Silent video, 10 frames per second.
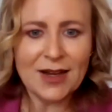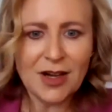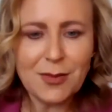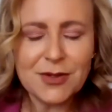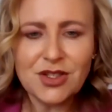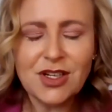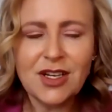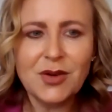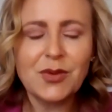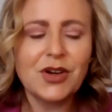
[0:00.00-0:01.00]
had an
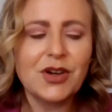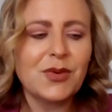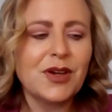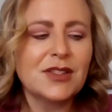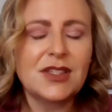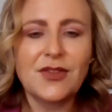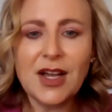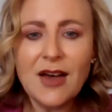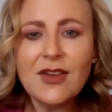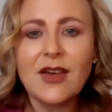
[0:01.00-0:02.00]
opportunity to work with
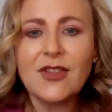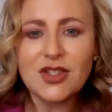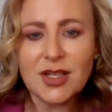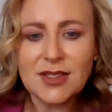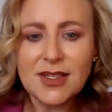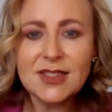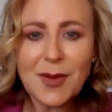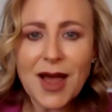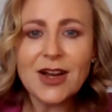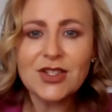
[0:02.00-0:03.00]
Stephen Covey on the Trust and
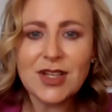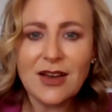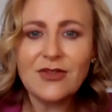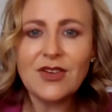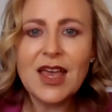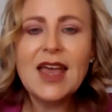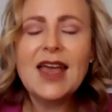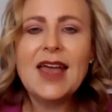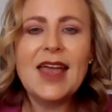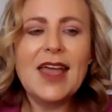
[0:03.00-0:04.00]
Inspire stuff.
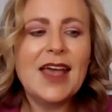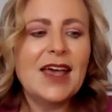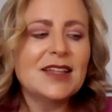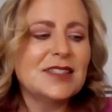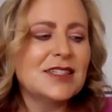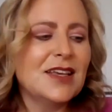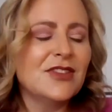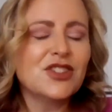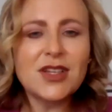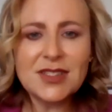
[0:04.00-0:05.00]
And
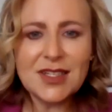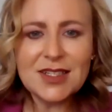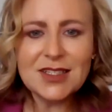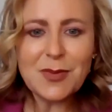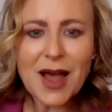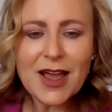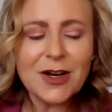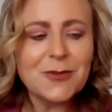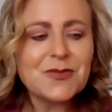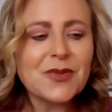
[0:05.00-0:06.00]
in the Trust and
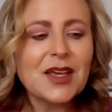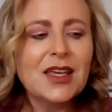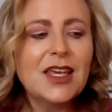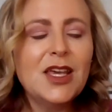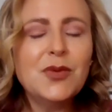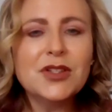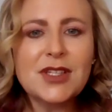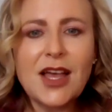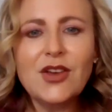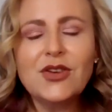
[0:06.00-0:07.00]
Inspire, he
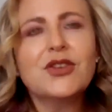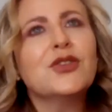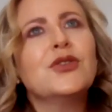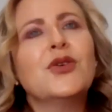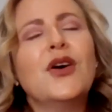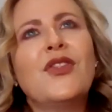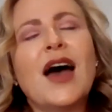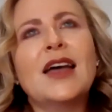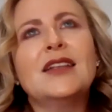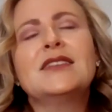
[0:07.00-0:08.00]
will tell you
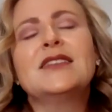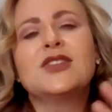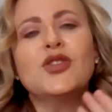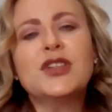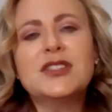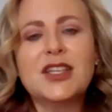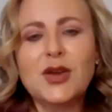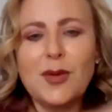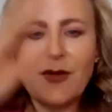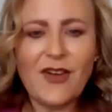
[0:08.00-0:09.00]
that it's this whole
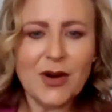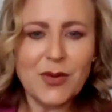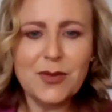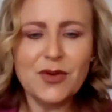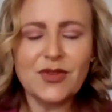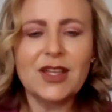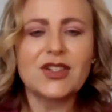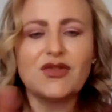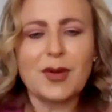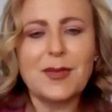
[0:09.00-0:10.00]
continuum of how do we move
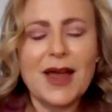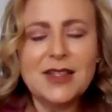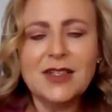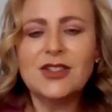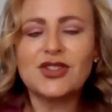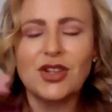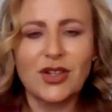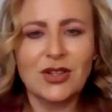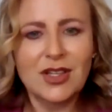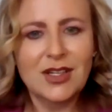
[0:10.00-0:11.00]
leaders from command and
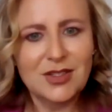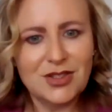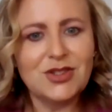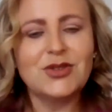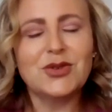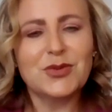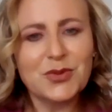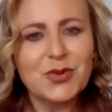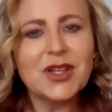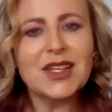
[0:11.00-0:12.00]
control
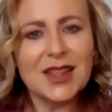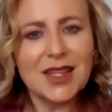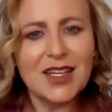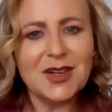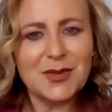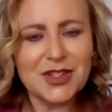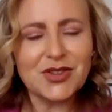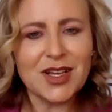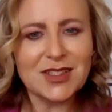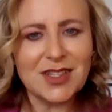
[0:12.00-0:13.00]
to really leading with
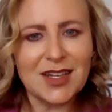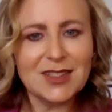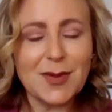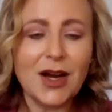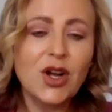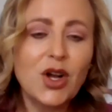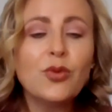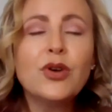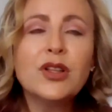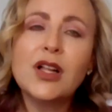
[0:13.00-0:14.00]
trust and inspire.
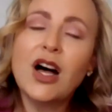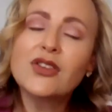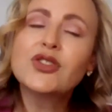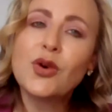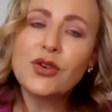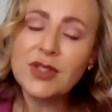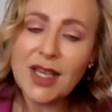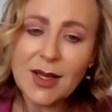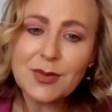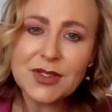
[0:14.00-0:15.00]
Well, also
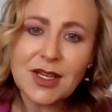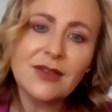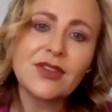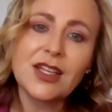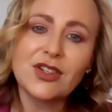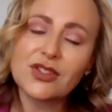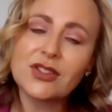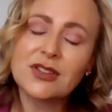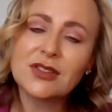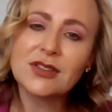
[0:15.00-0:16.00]
only 8% of
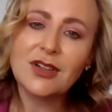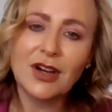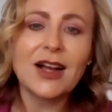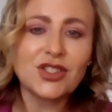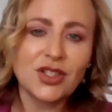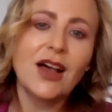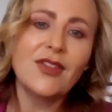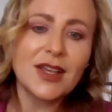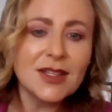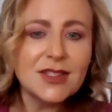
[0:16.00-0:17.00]
leaders are actually
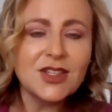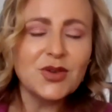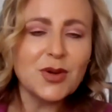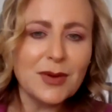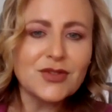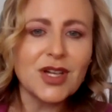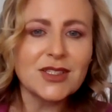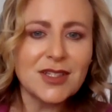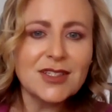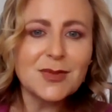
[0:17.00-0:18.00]
on the continuum of
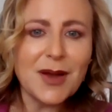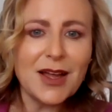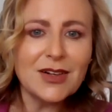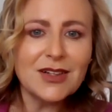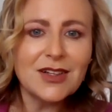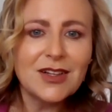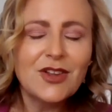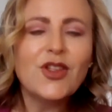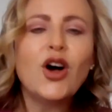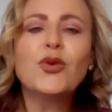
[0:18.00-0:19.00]
trust and inspire.
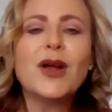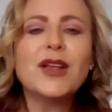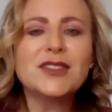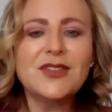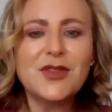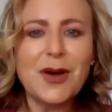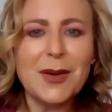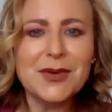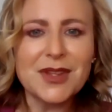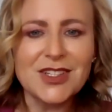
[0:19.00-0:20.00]
The whole rest of the
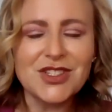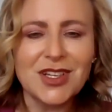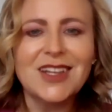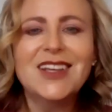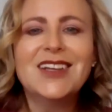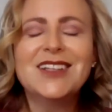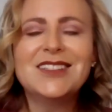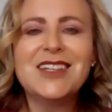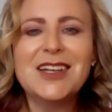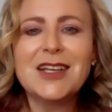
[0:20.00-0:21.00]
population
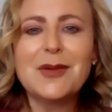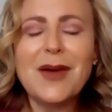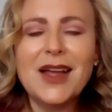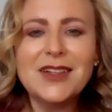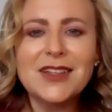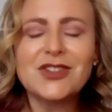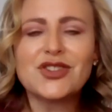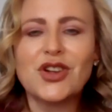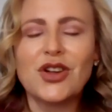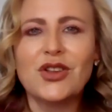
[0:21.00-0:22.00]
is sitting in command and
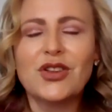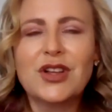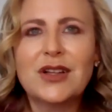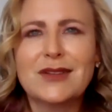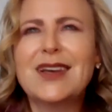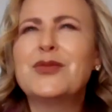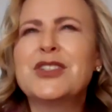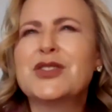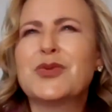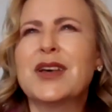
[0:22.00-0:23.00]
control,
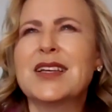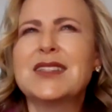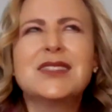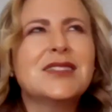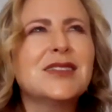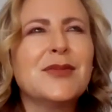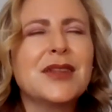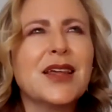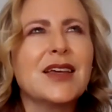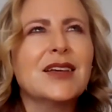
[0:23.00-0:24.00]
which is what, like
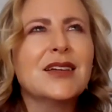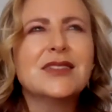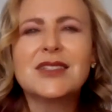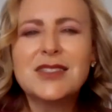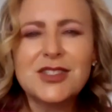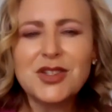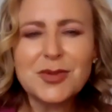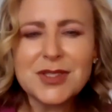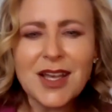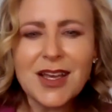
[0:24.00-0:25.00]
something like
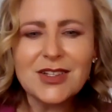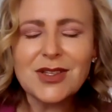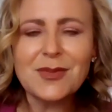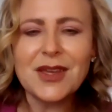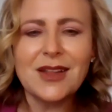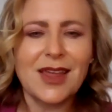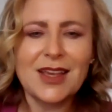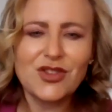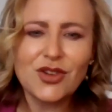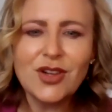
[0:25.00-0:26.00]
62% or something, and
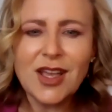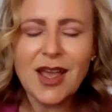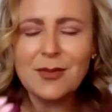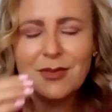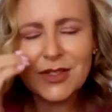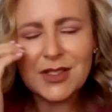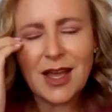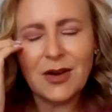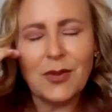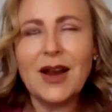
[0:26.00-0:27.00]
like
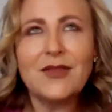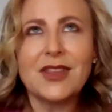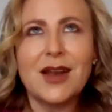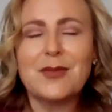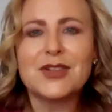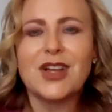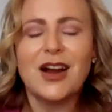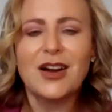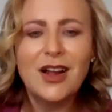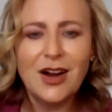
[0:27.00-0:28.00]
38% or whatever the numbers
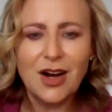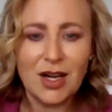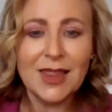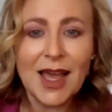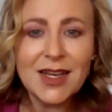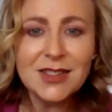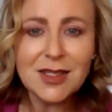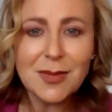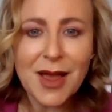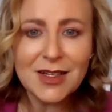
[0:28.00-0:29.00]
are
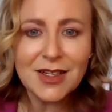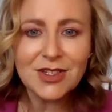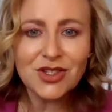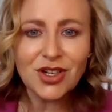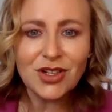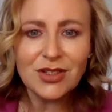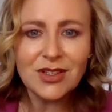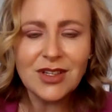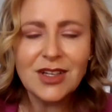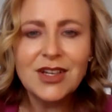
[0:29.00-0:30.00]
enlightened command and control.
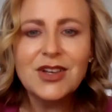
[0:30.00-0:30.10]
